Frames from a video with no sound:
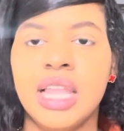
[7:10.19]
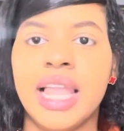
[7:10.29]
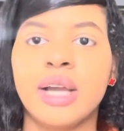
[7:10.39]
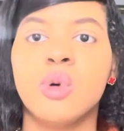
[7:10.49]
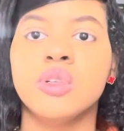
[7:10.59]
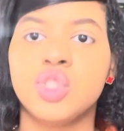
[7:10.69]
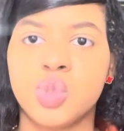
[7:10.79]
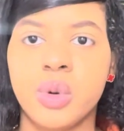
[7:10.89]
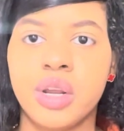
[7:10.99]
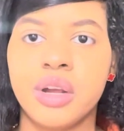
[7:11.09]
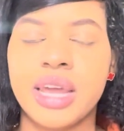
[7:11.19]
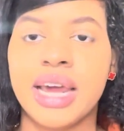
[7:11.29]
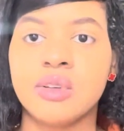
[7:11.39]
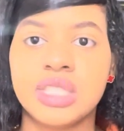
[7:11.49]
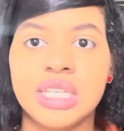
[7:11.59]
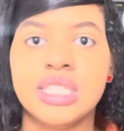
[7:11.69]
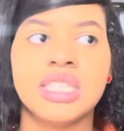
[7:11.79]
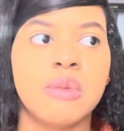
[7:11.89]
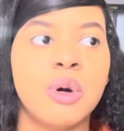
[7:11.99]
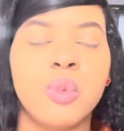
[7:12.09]
like on Twitter, and I'll see
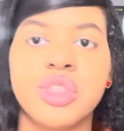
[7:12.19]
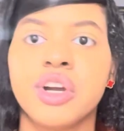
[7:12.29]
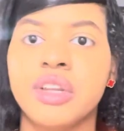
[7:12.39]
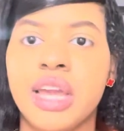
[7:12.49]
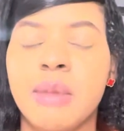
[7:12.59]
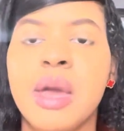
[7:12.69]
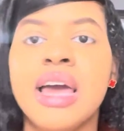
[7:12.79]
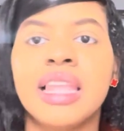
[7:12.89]
someone with her name.